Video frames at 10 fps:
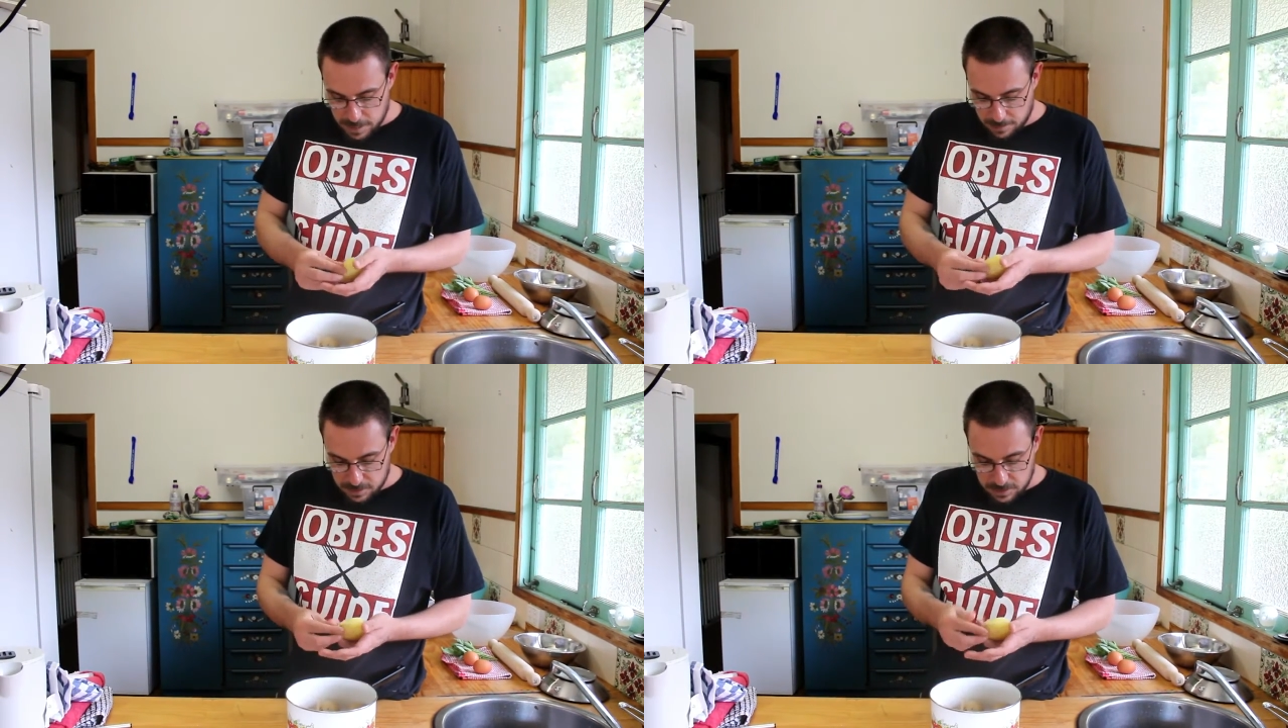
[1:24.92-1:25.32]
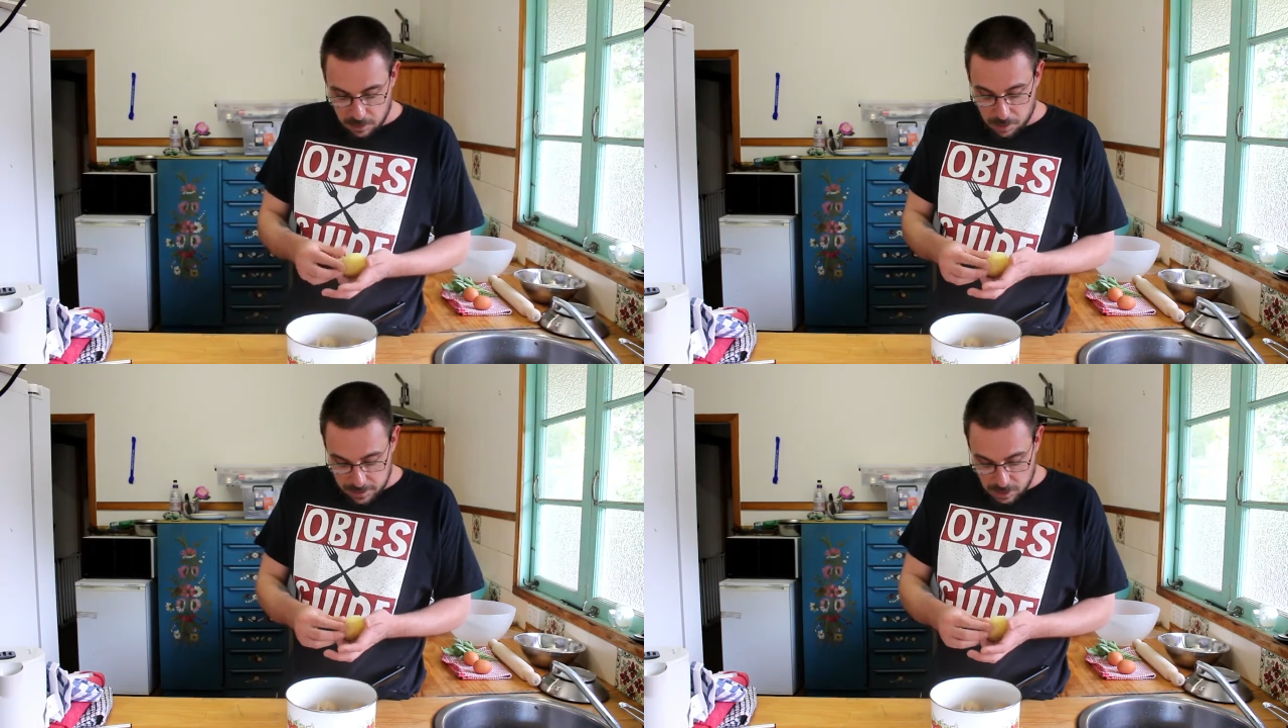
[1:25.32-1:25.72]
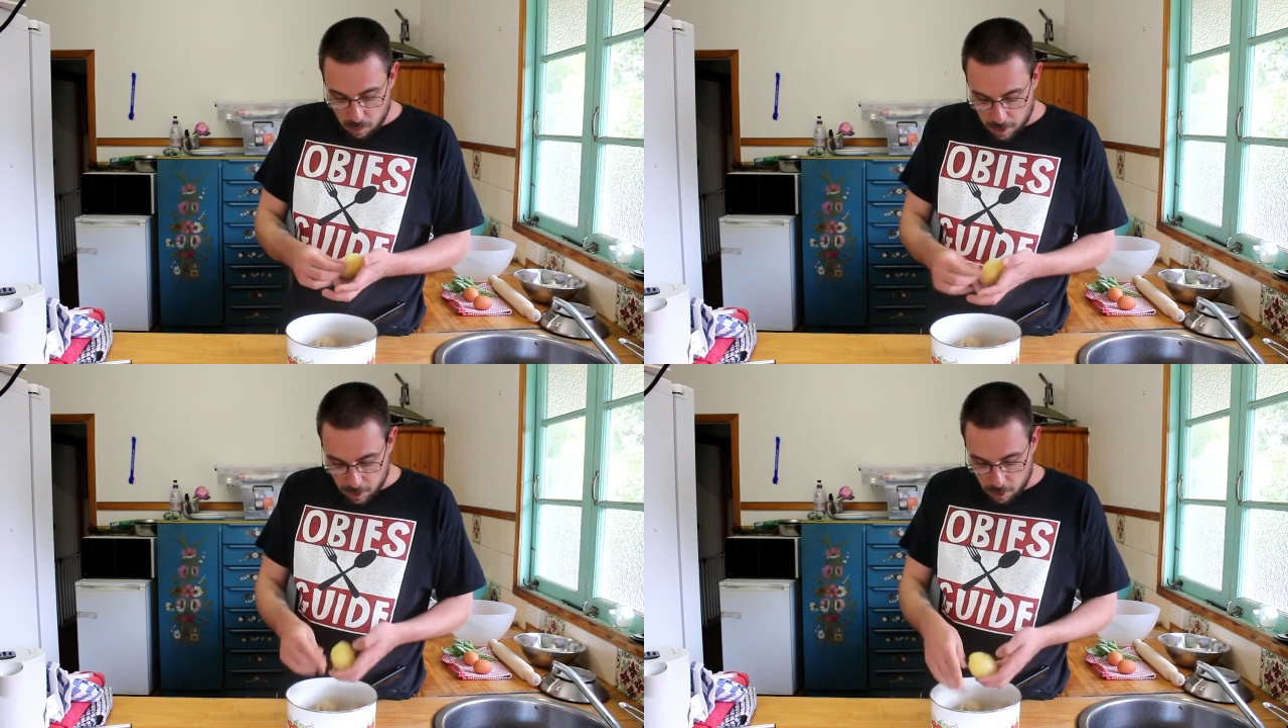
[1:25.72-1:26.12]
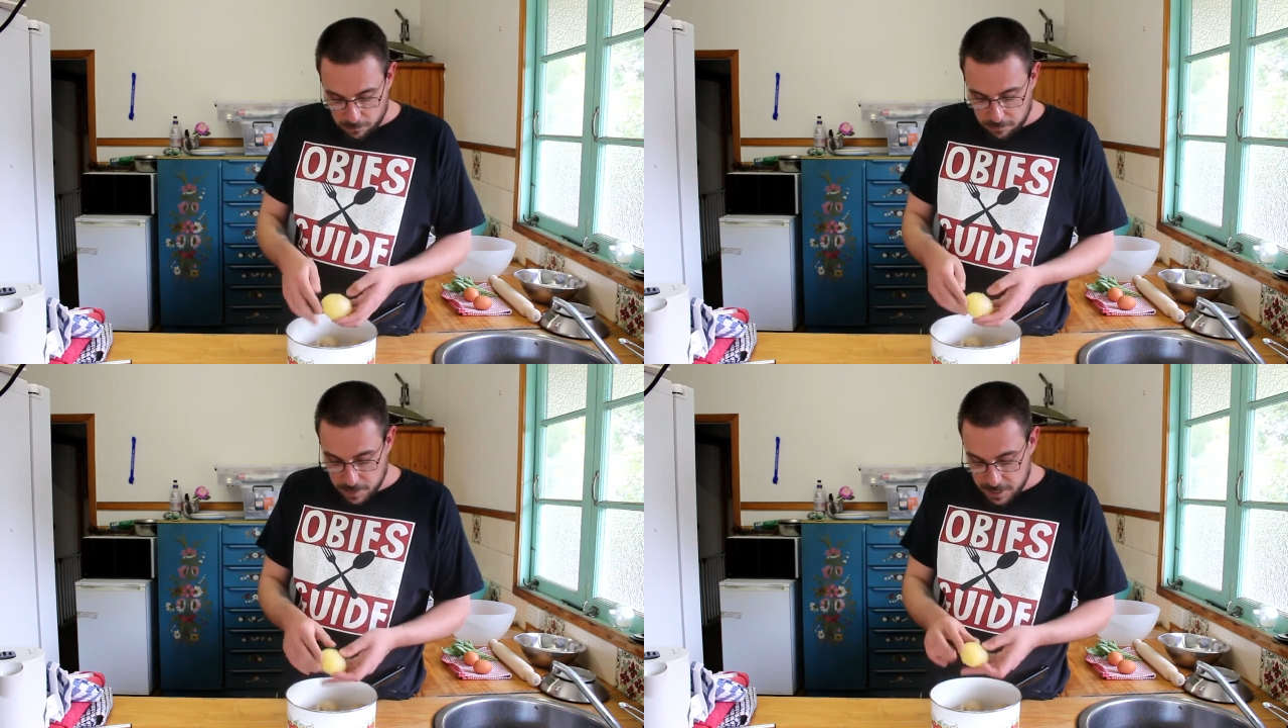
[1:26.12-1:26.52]
Even still, these are quite hot
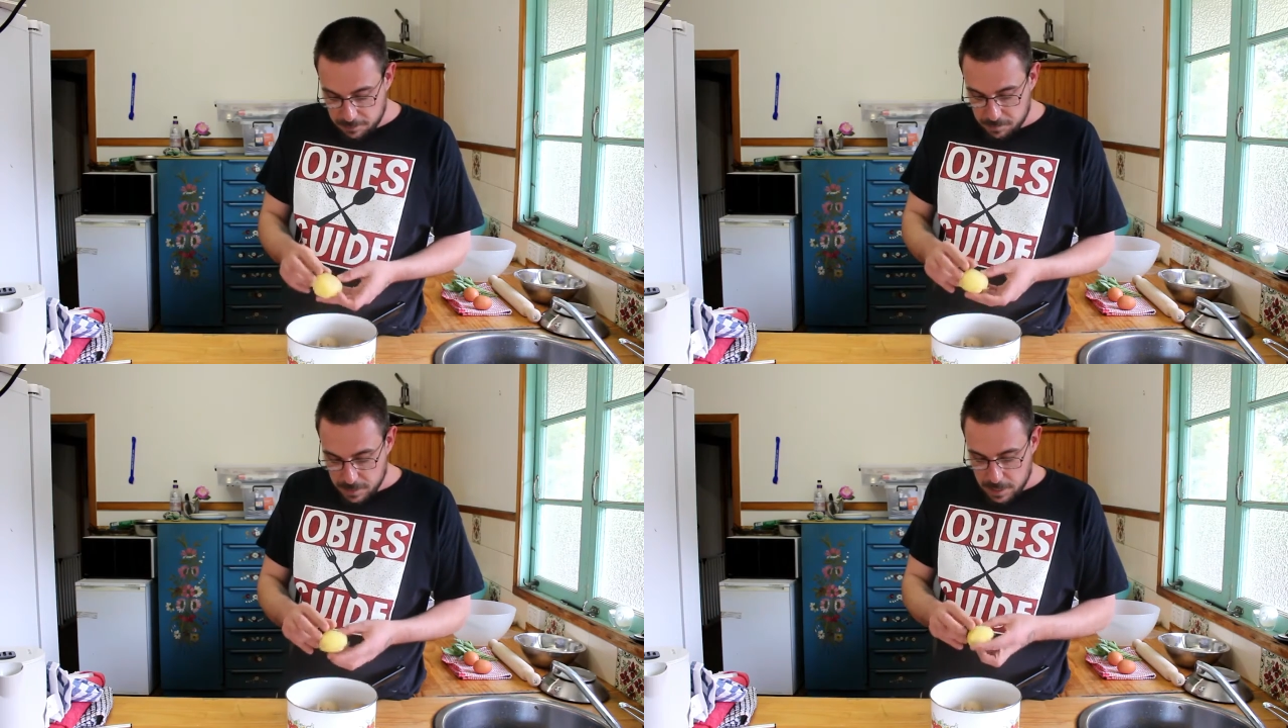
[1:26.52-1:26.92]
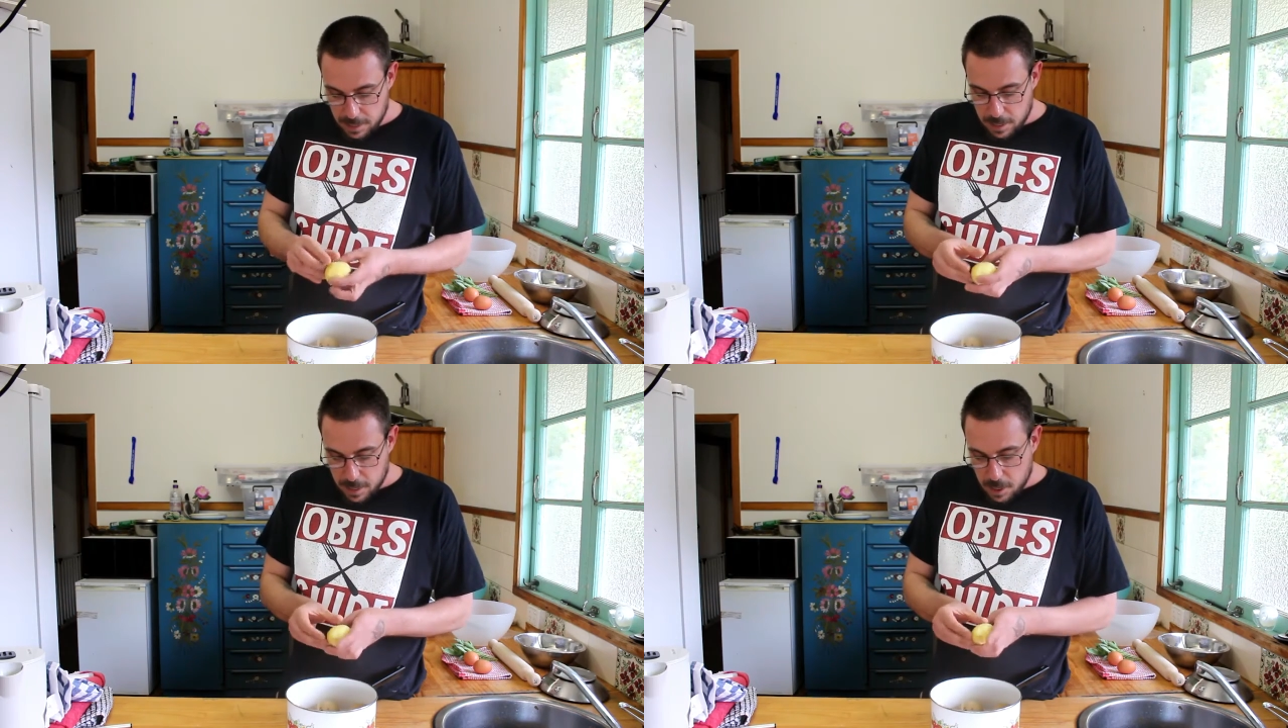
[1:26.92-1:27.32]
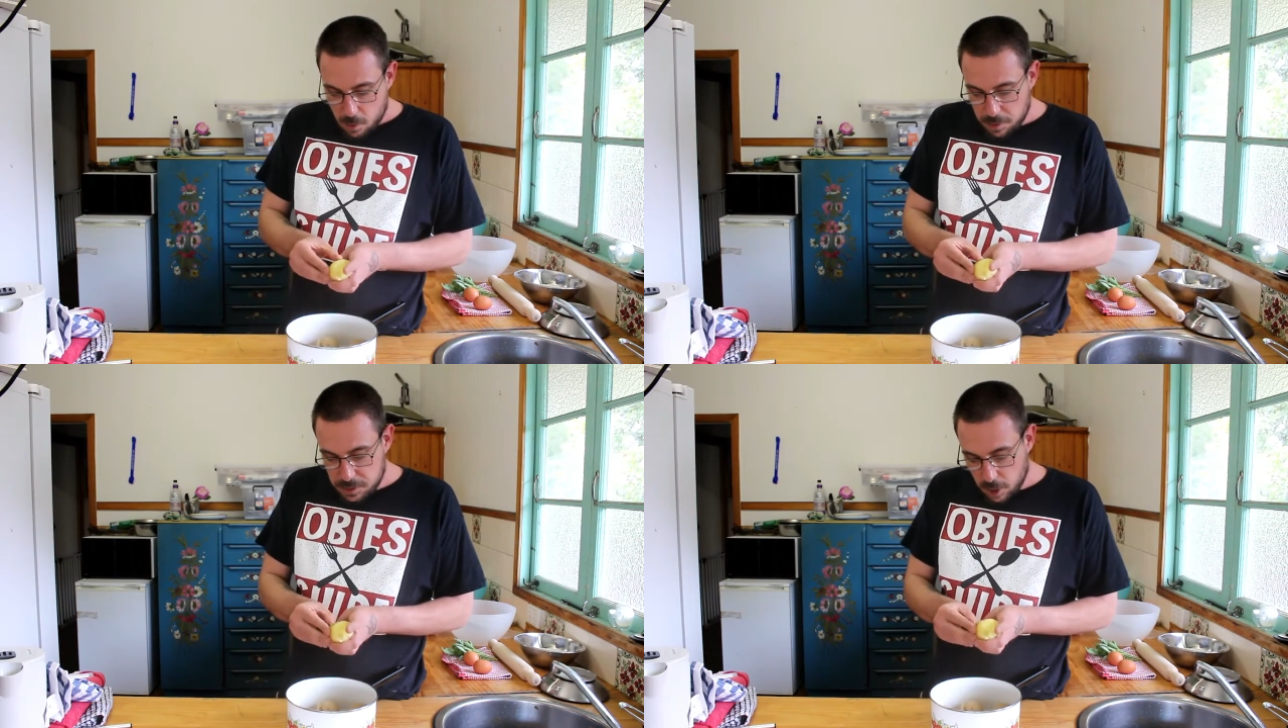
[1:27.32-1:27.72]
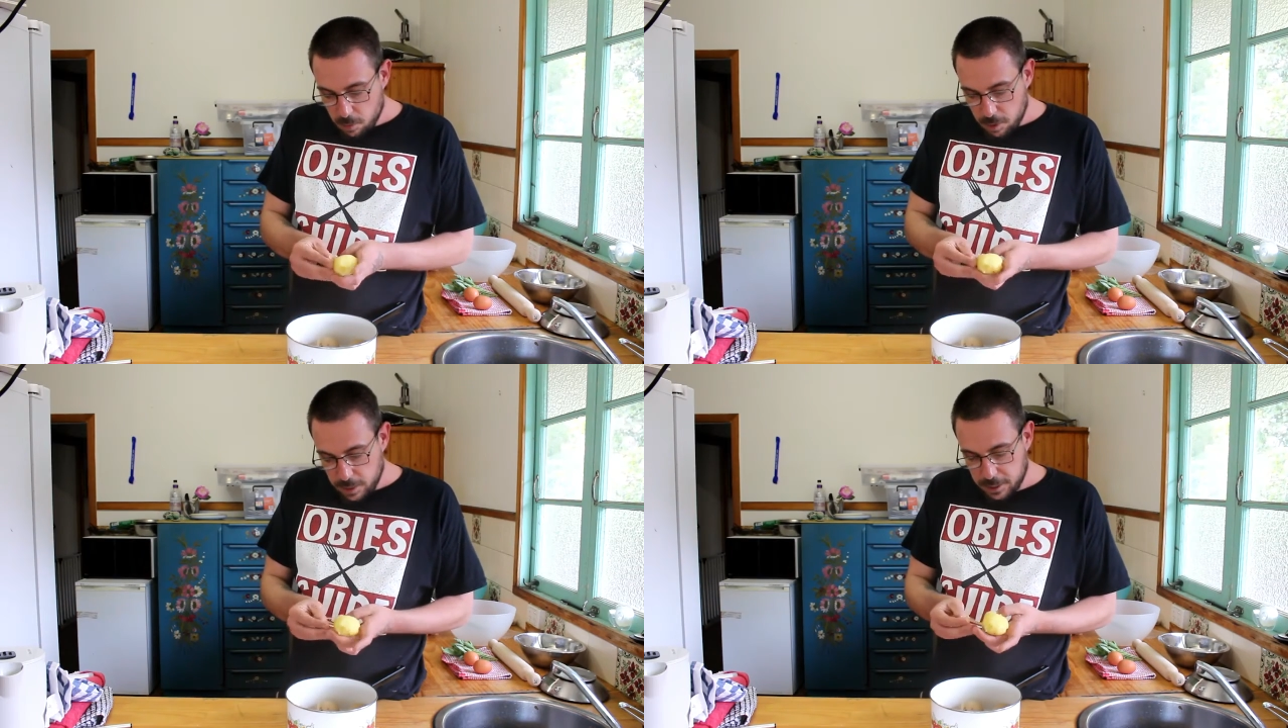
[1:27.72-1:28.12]
for me. We
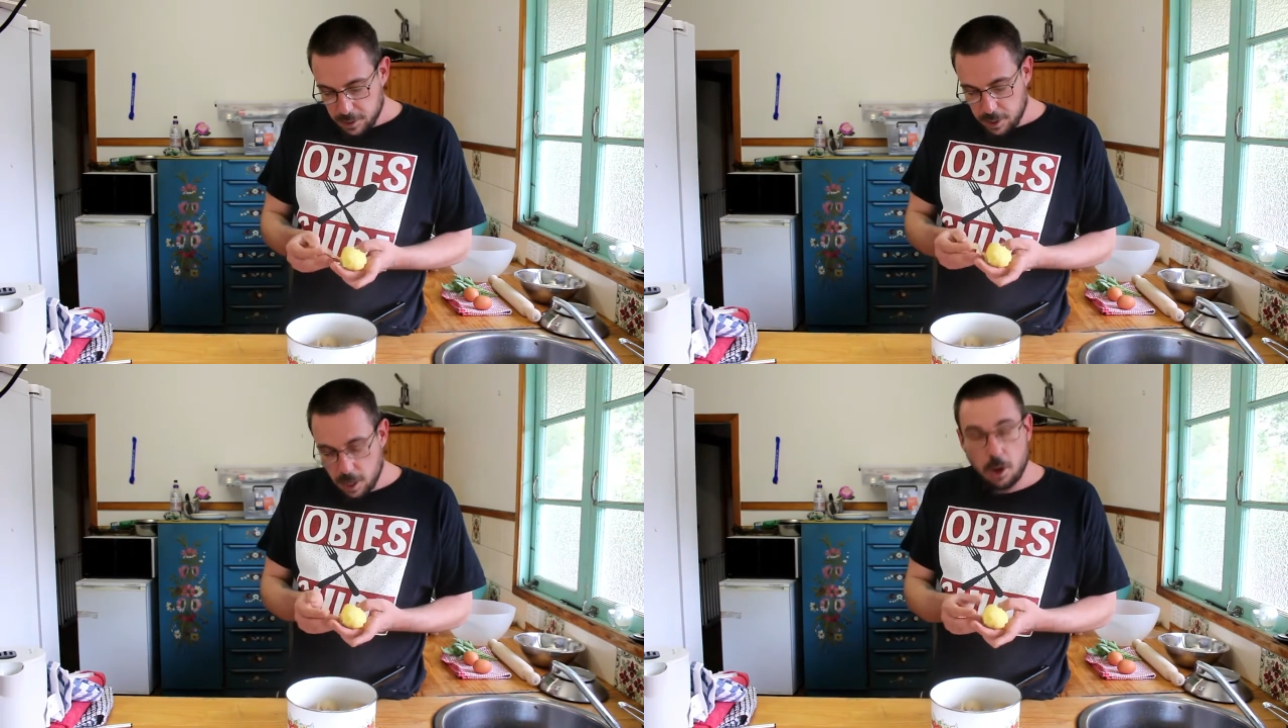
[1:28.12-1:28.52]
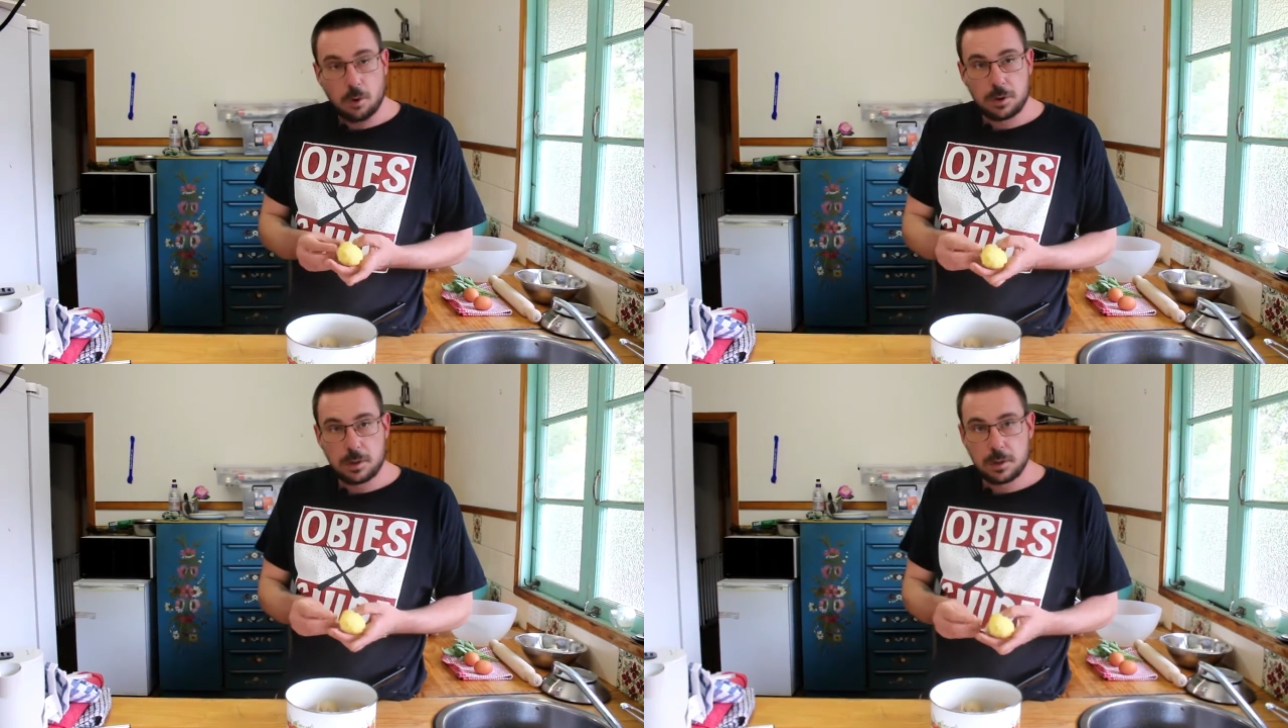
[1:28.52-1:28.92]
don't want to let it go cold.